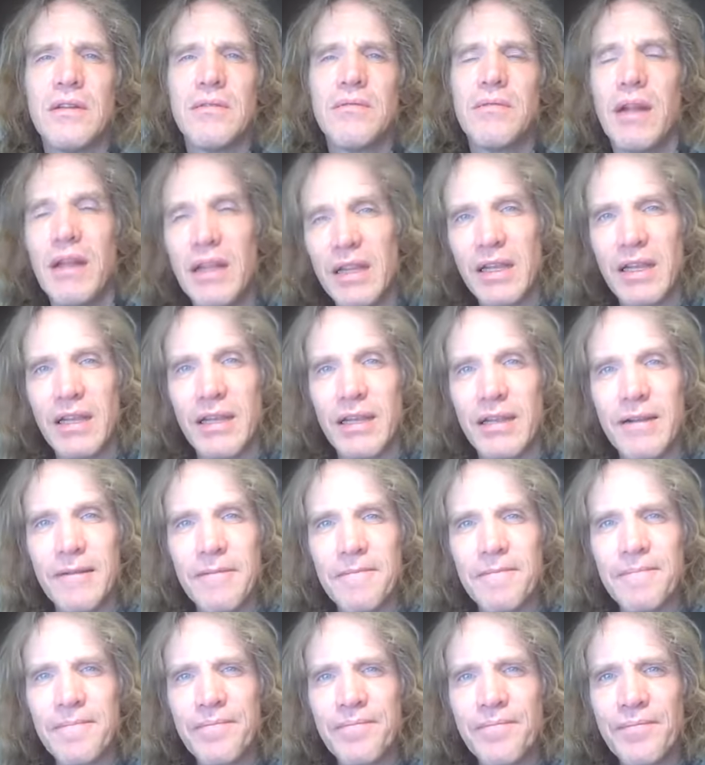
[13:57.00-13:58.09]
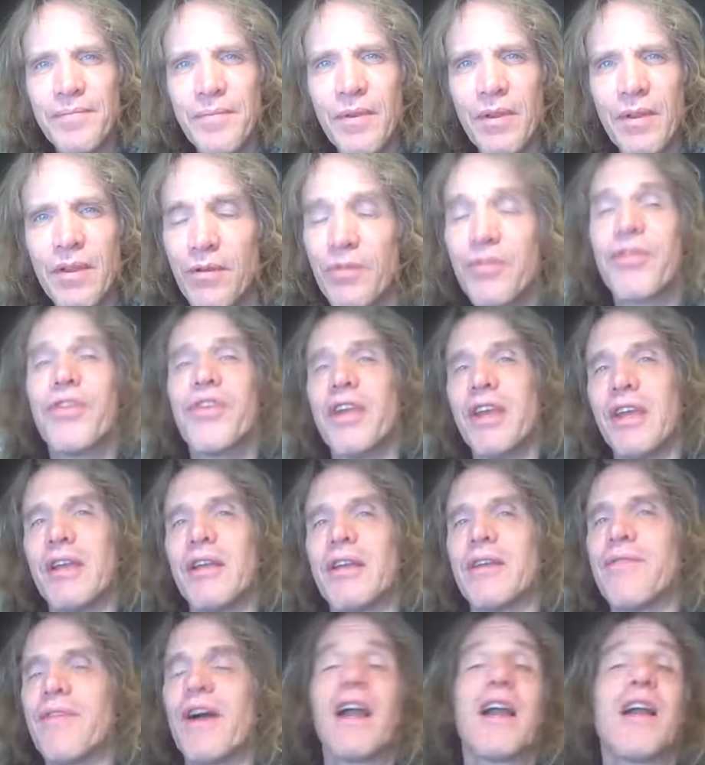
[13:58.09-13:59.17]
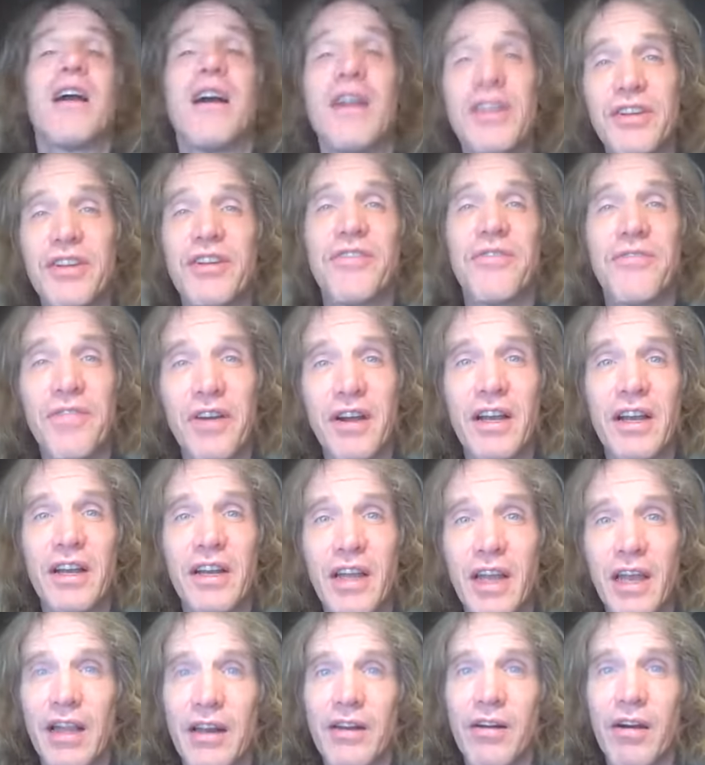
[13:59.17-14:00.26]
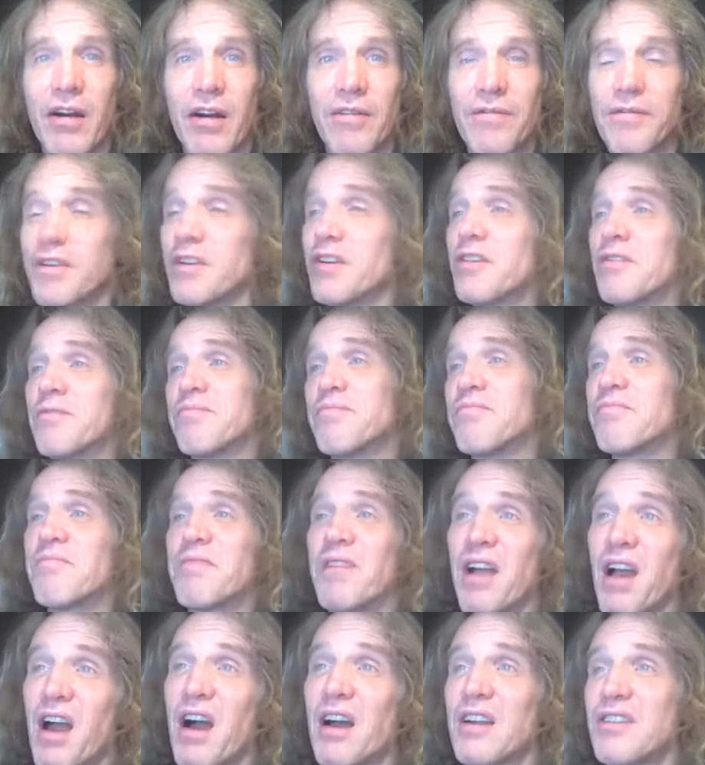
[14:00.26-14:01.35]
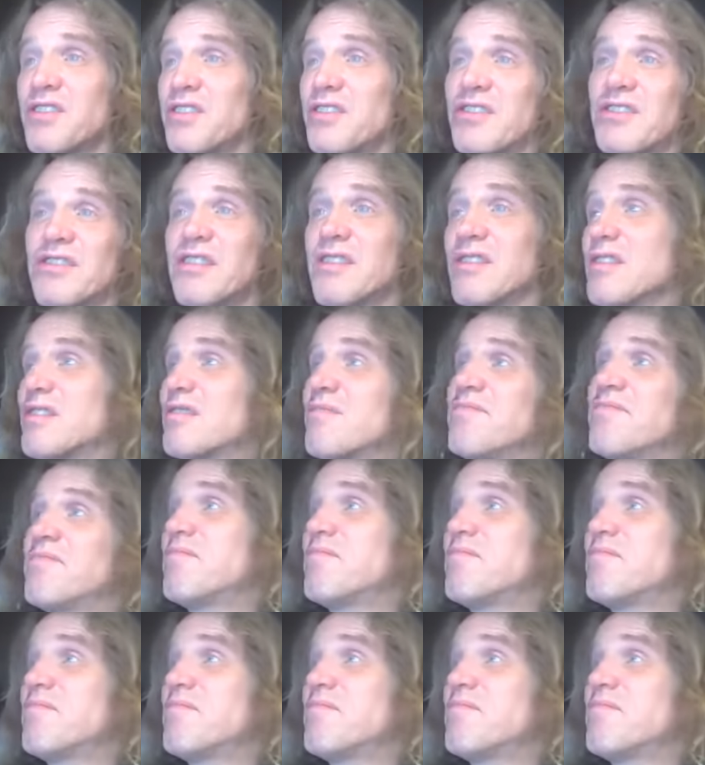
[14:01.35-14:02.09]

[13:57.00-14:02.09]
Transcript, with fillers: Really? You think if I cut your fucking head off, your consciousness